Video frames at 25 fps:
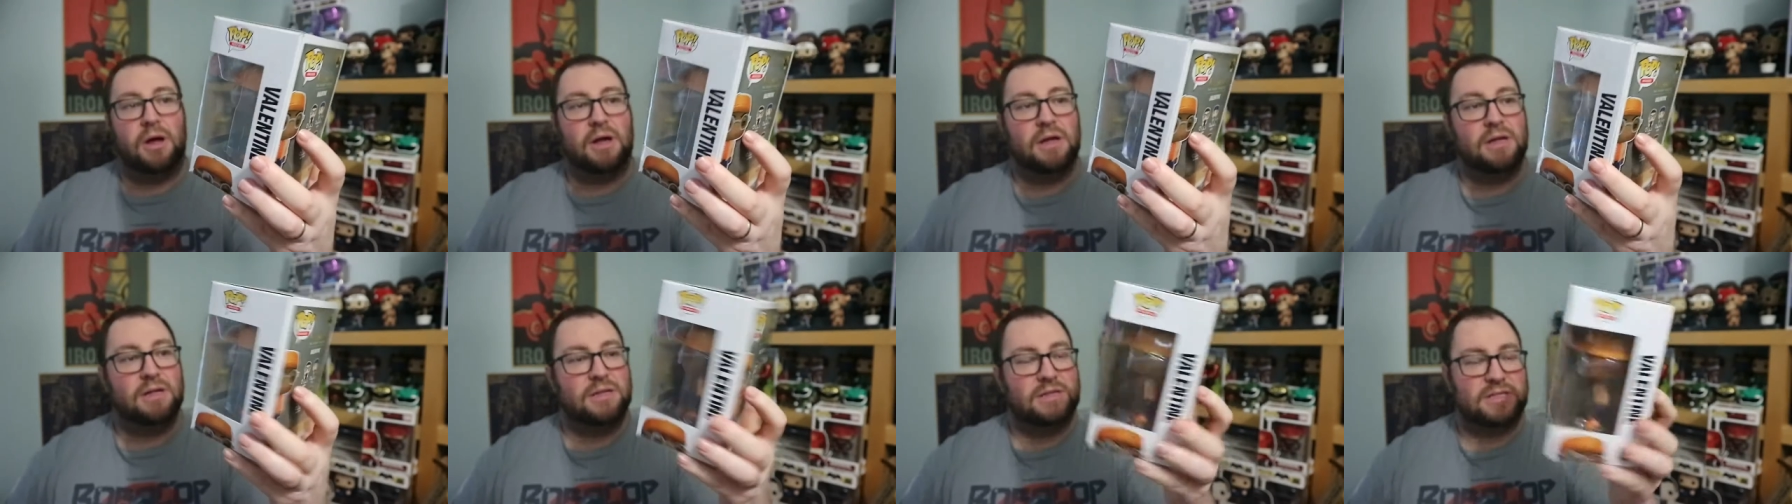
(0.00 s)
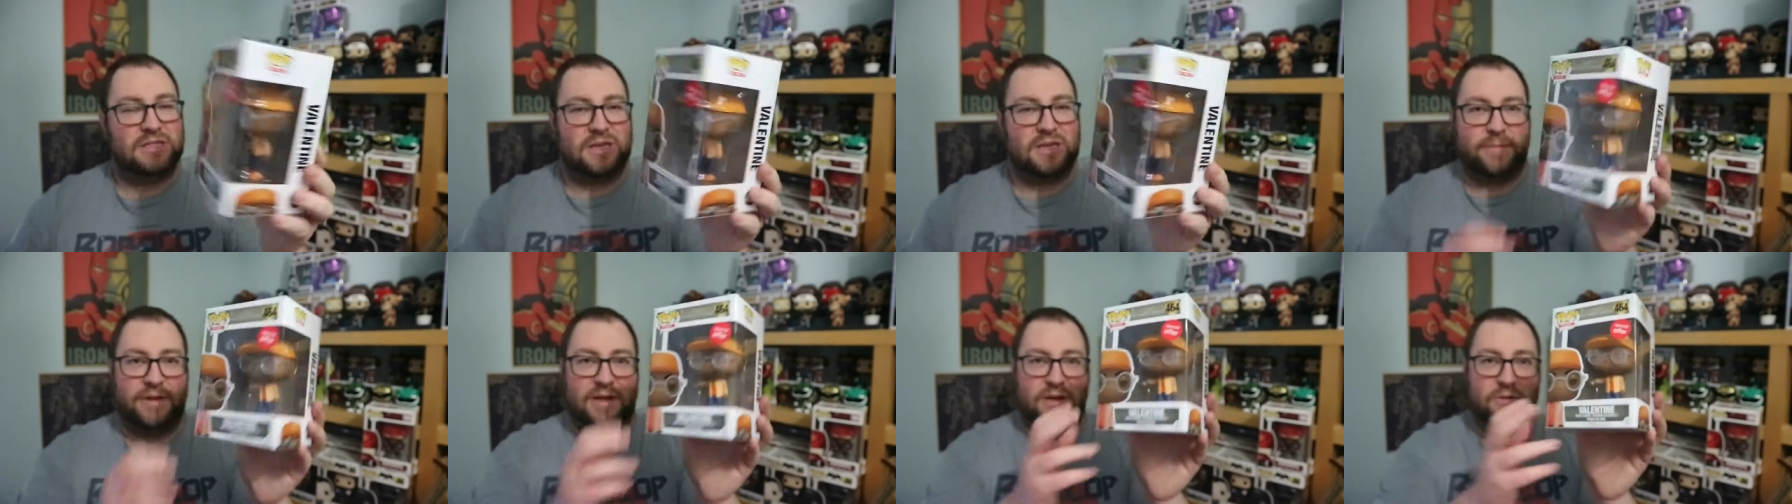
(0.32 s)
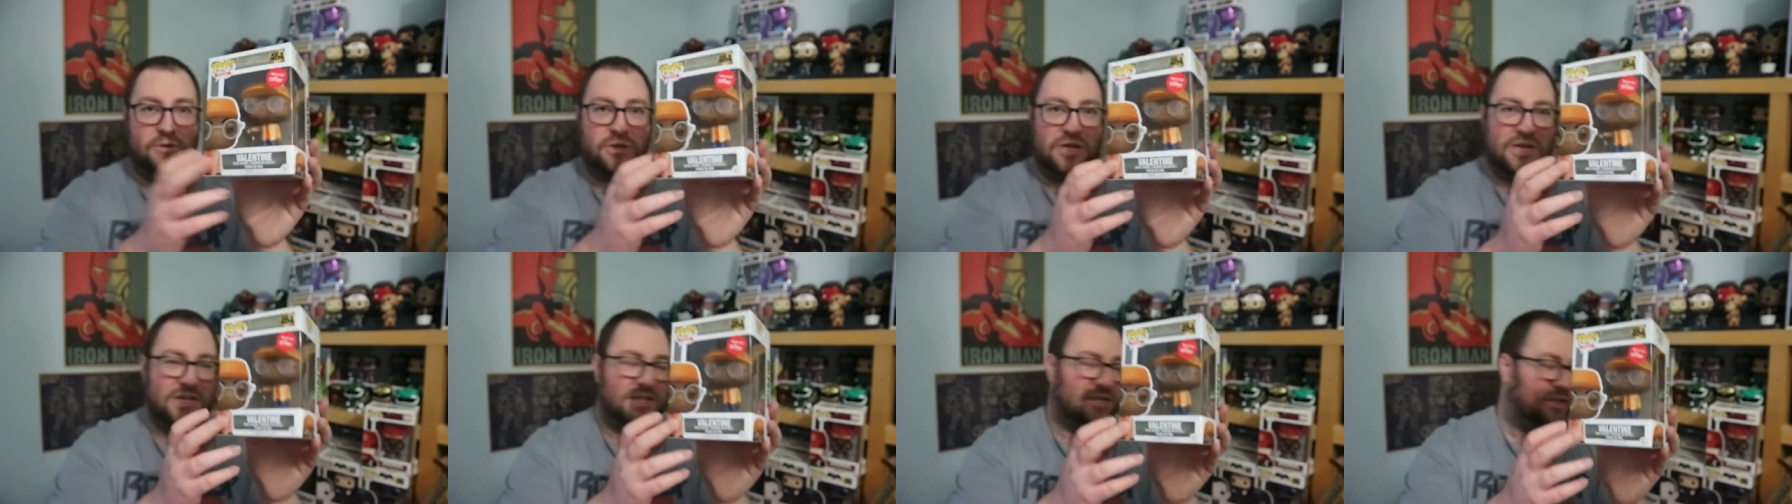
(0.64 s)
But
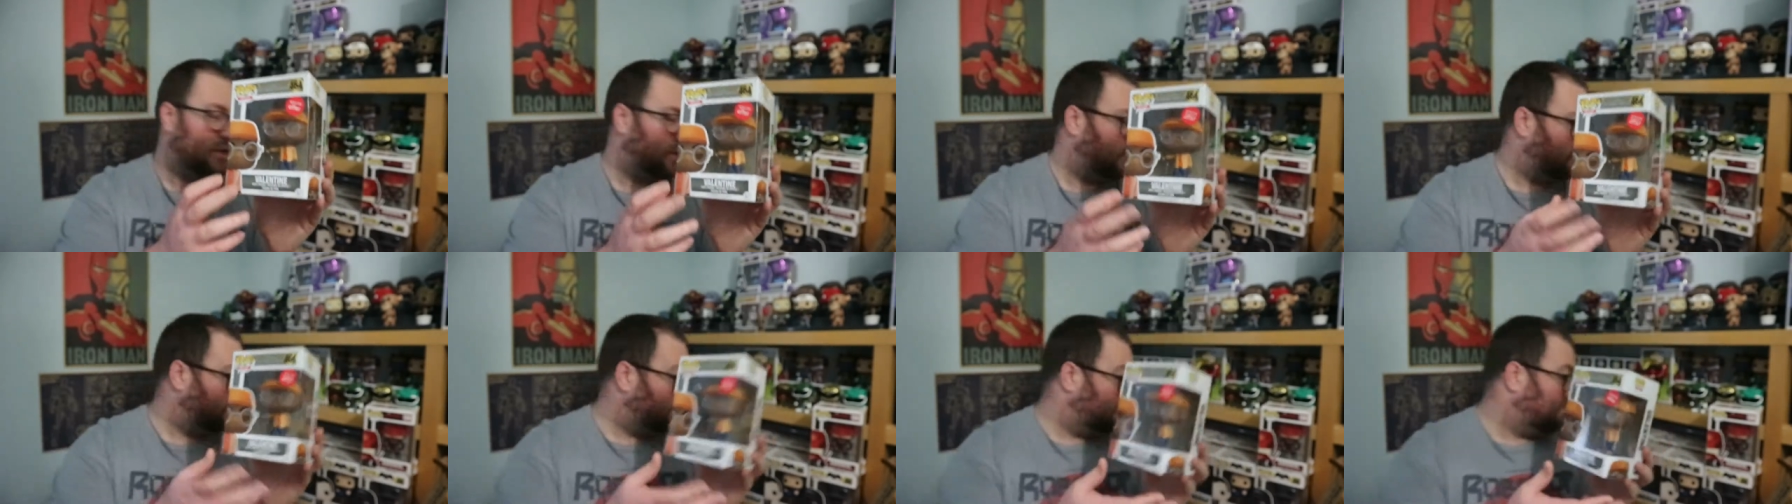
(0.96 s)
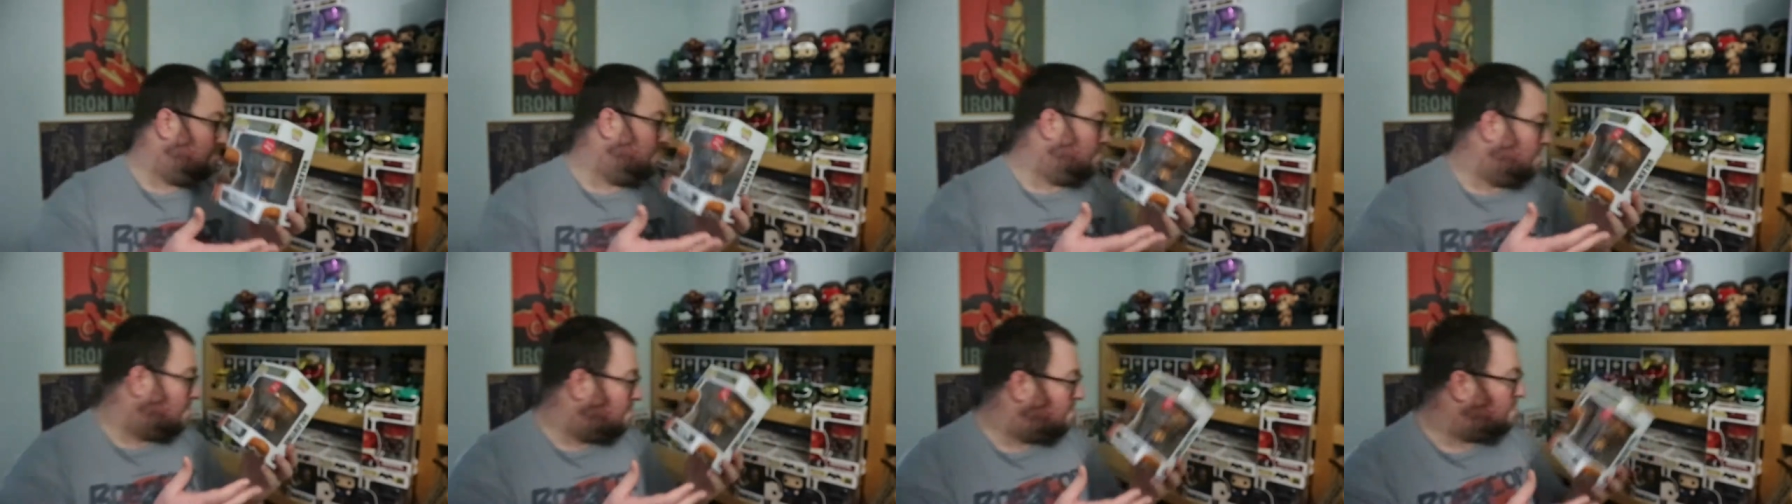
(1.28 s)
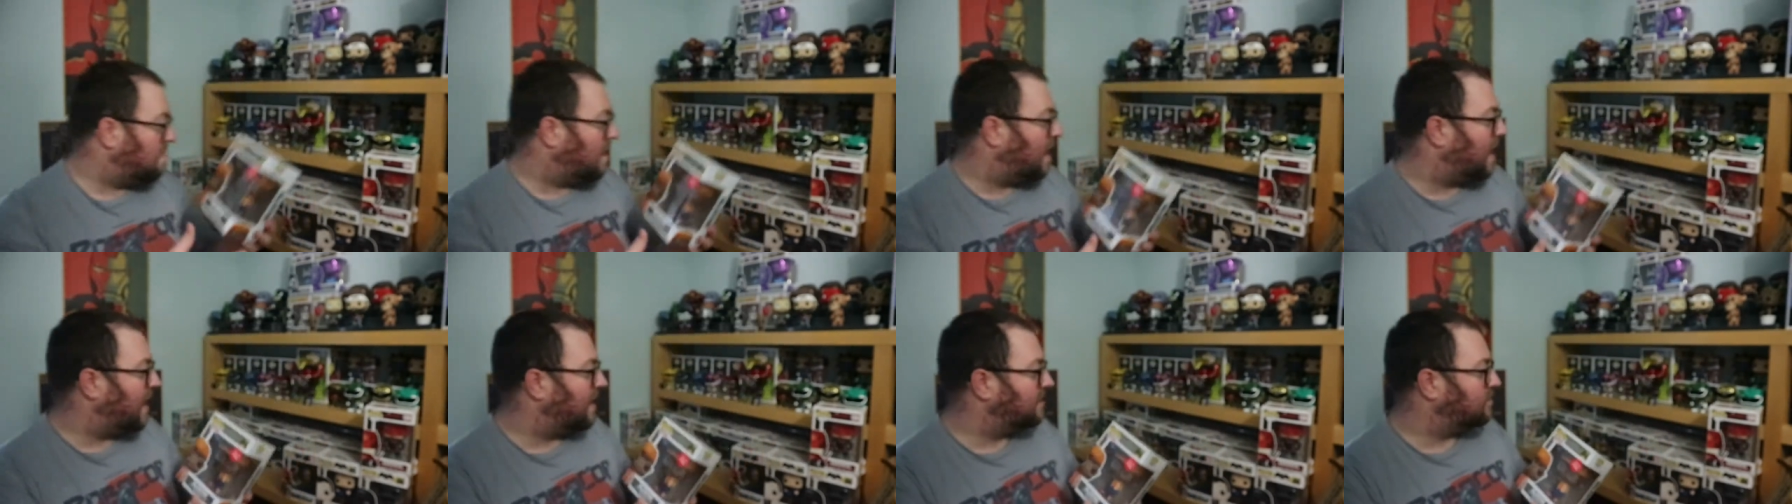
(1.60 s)
Samuel L. Jackson
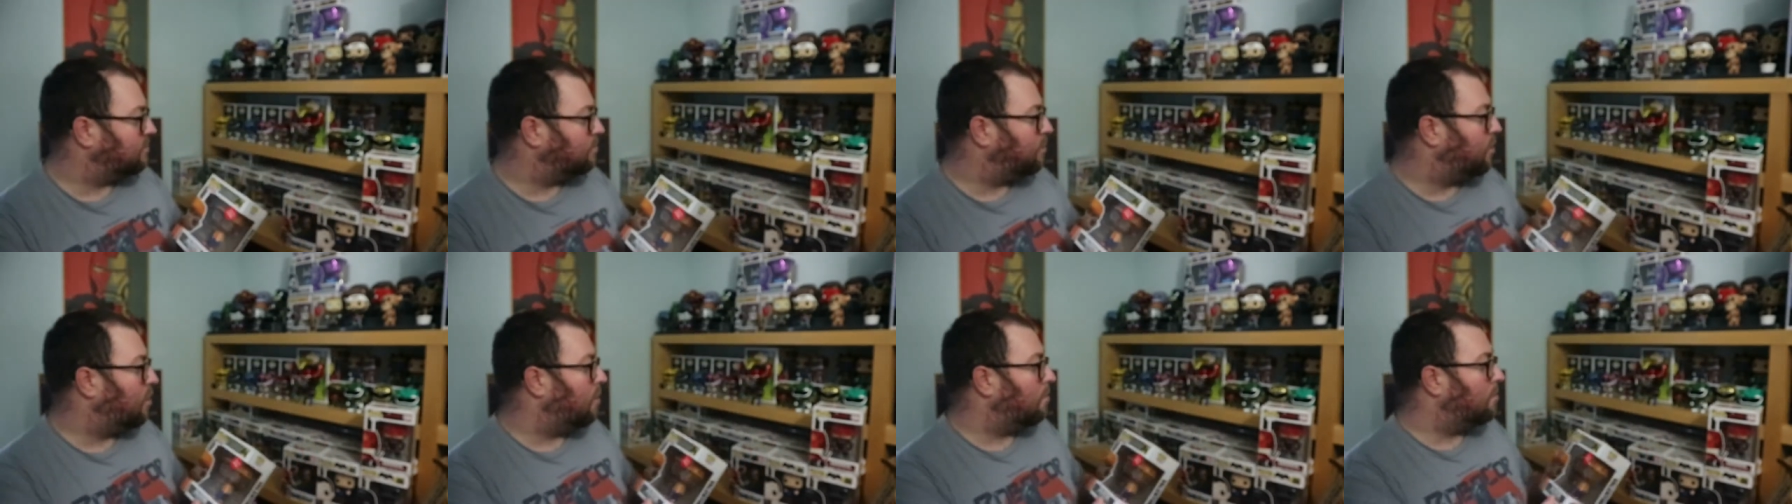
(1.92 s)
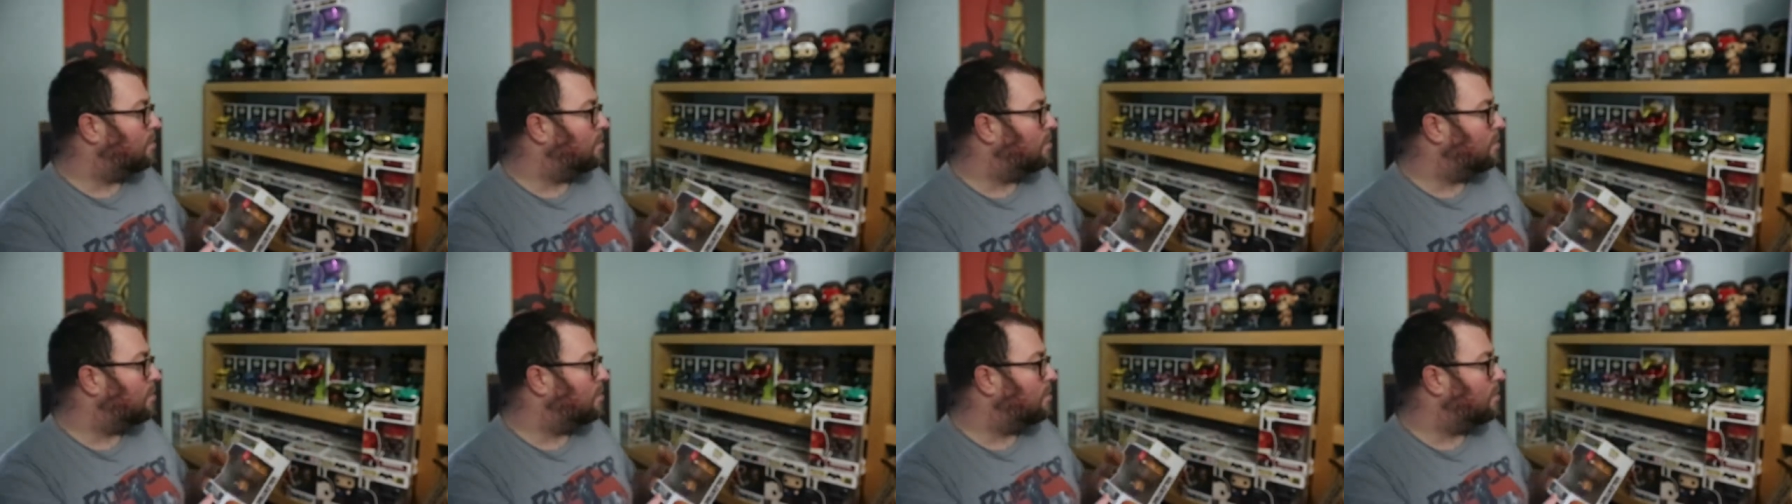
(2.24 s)
as